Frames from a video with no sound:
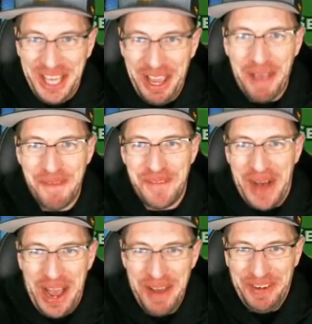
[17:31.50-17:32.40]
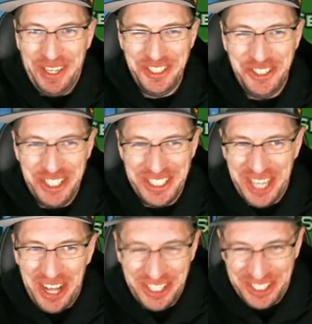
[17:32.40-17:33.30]
like five hundred
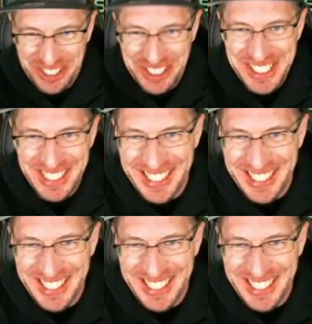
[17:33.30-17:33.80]
dollars.